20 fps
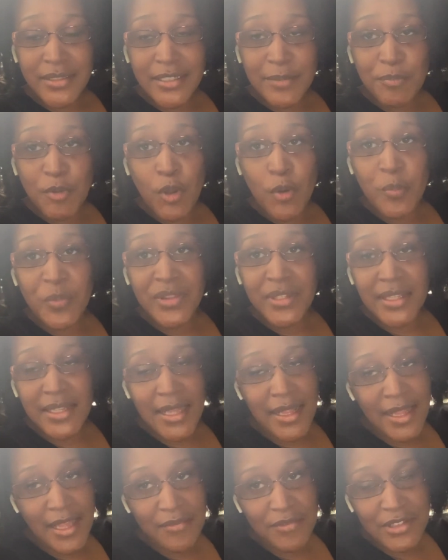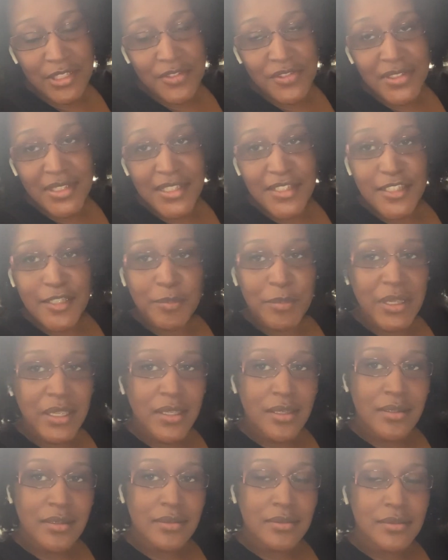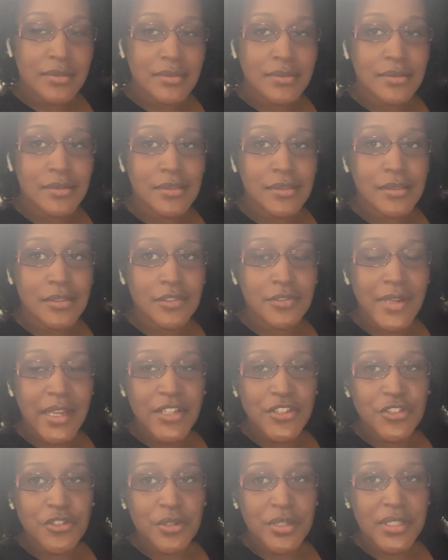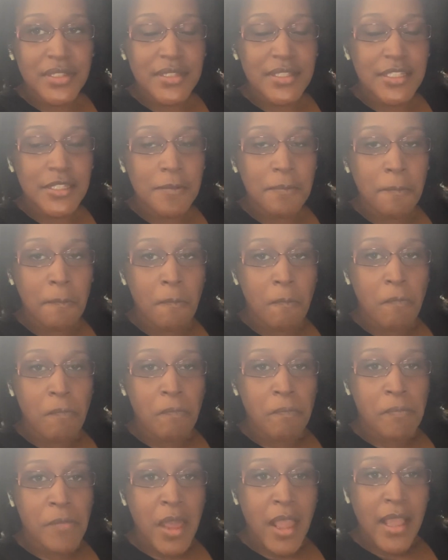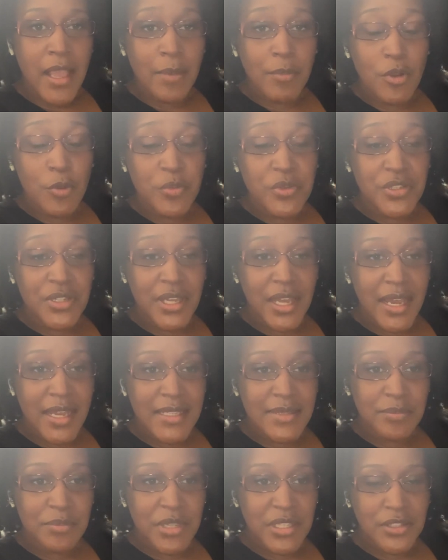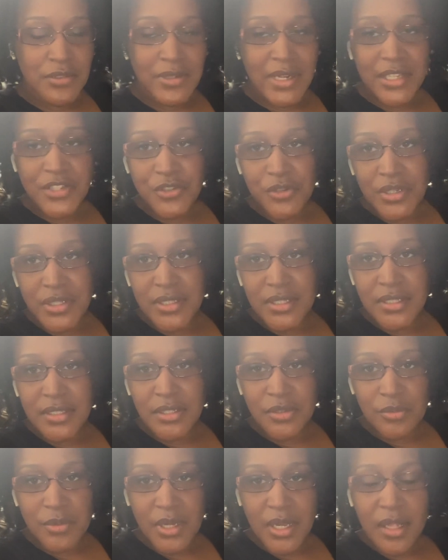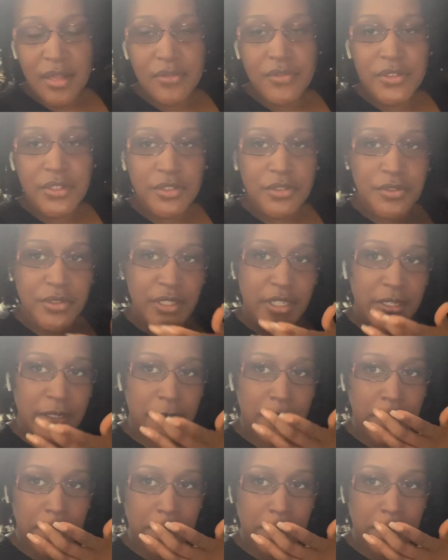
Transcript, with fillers: I'm hoping that I'll have enough sense to make the right choice. I'm hoping you guys make the right choices as well for New Year.